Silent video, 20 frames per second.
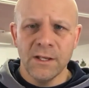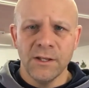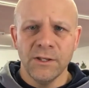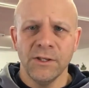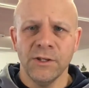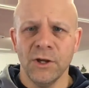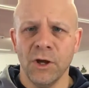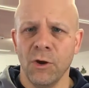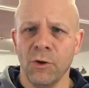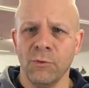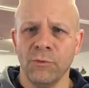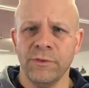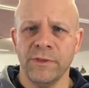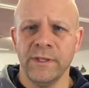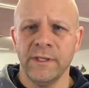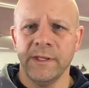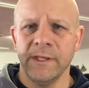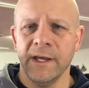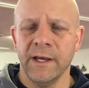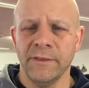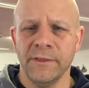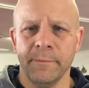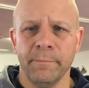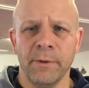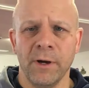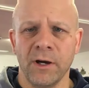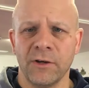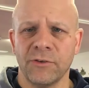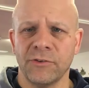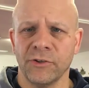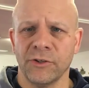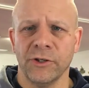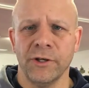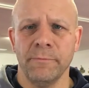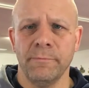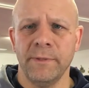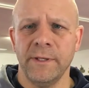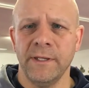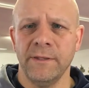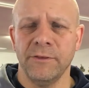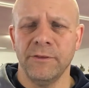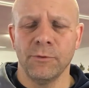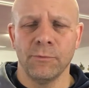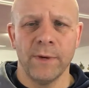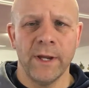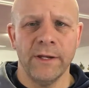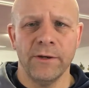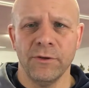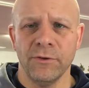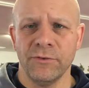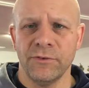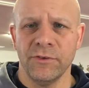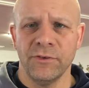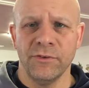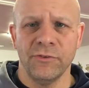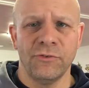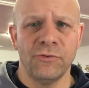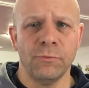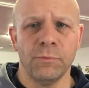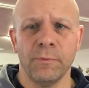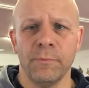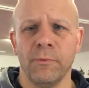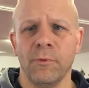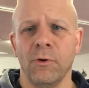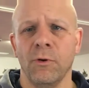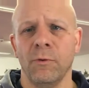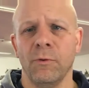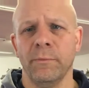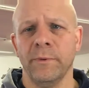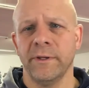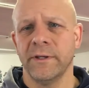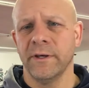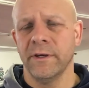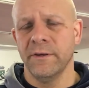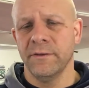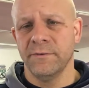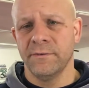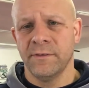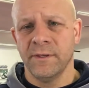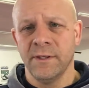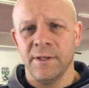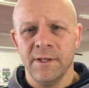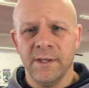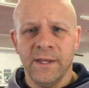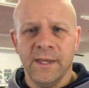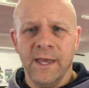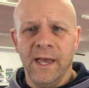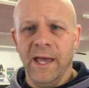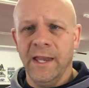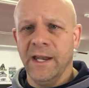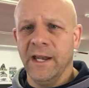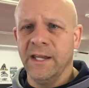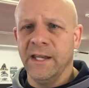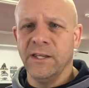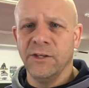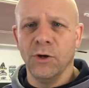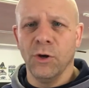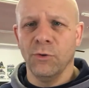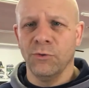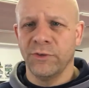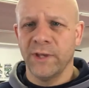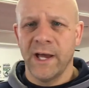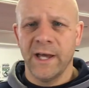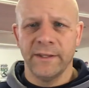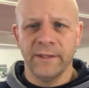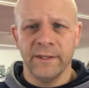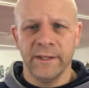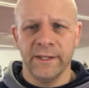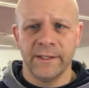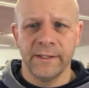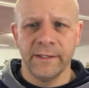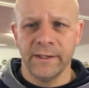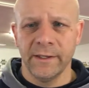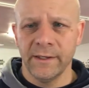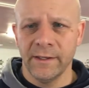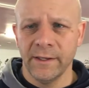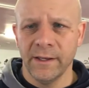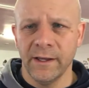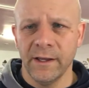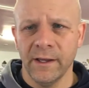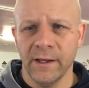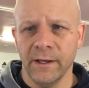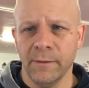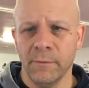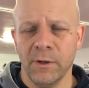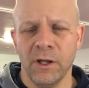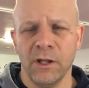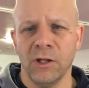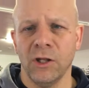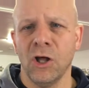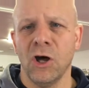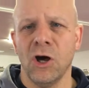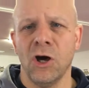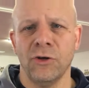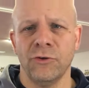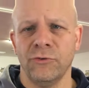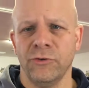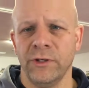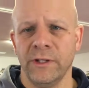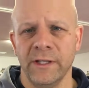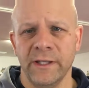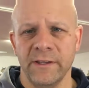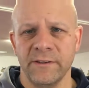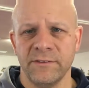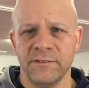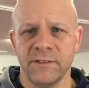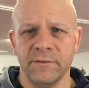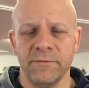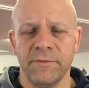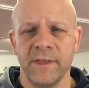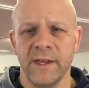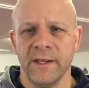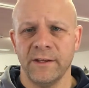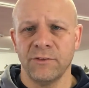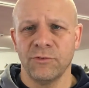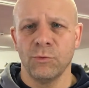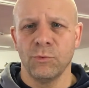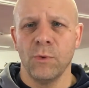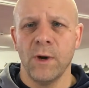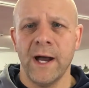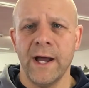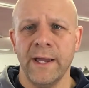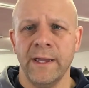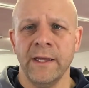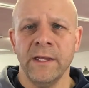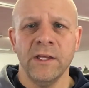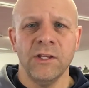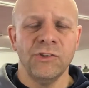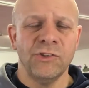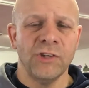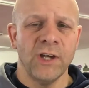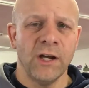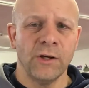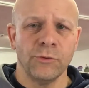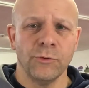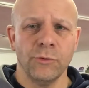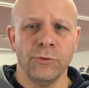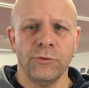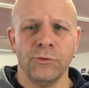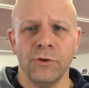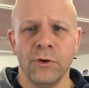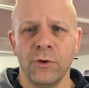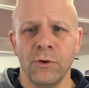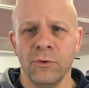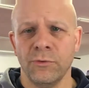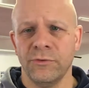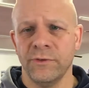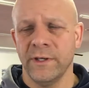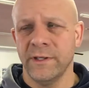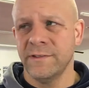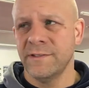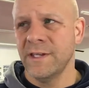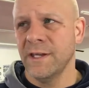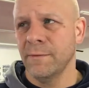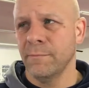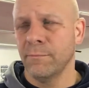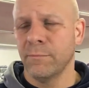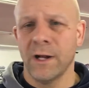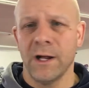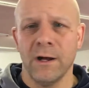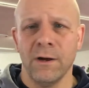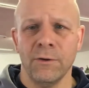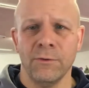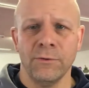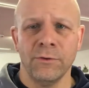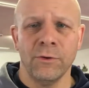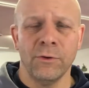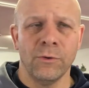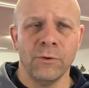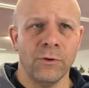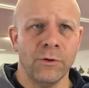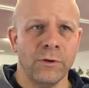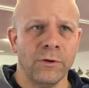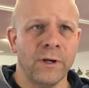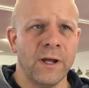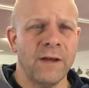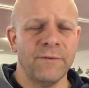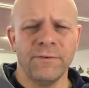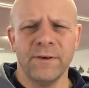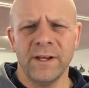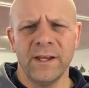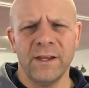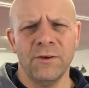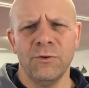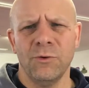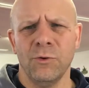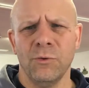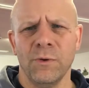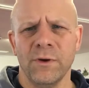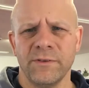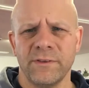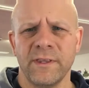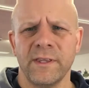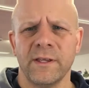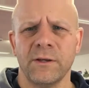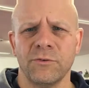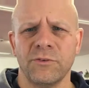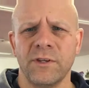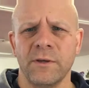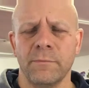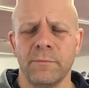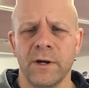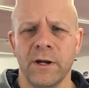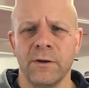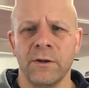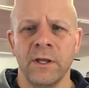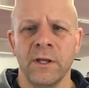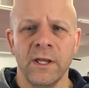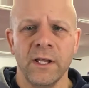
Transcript: the Bucs are going to beat the Raiders in the Super Bowl because, and then he goes on like a laundry list of things why John Gruden knows that Tim Brown, or I forget who it was, I think it was Tim Brown,